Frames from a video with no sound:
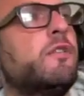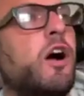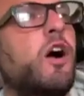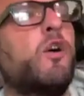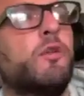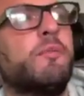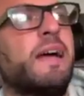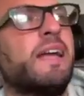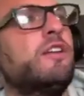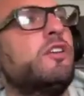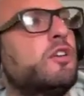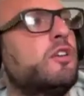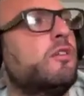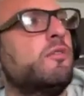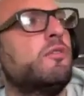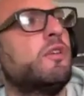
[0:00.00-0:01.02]
old men
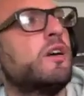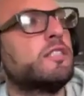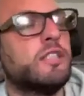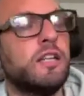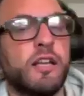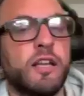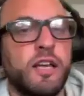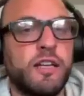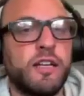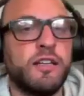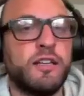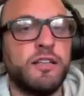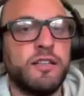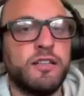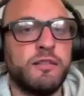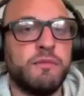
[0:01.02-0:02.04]
who like to look at
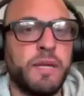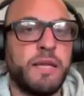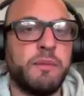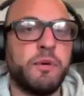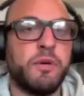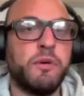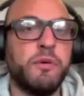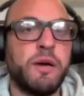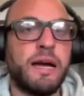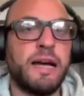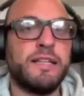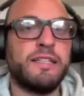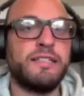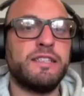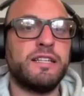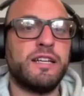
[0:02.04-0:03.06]
people
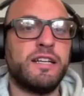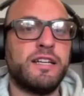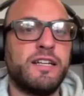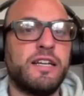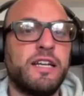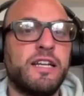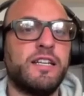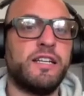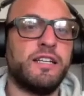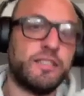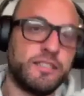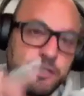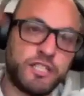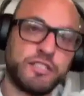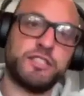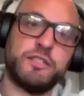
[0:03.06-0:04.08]
and in a
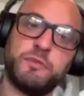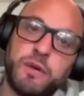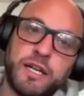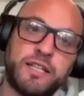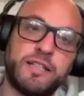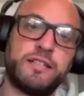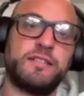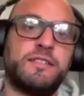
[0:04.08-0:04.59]
certain way.